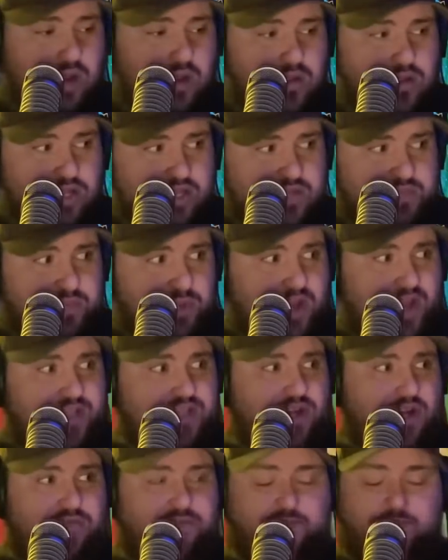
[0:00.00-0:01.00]
This plane's
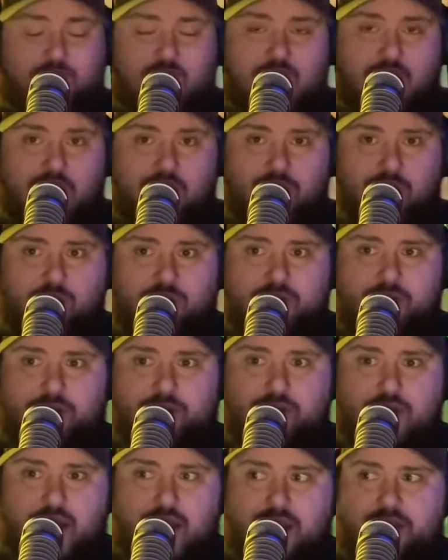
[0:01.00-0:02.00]
on fire and we're going to
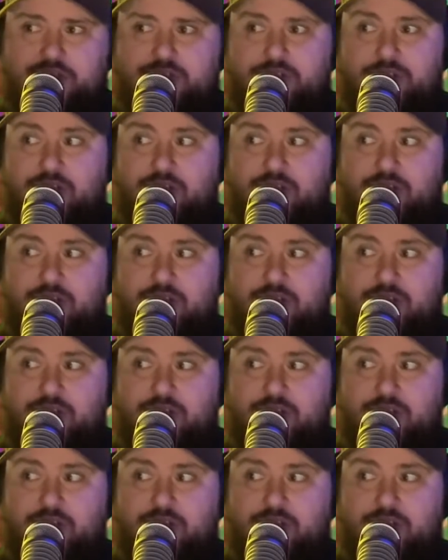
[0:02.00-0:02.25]
crash.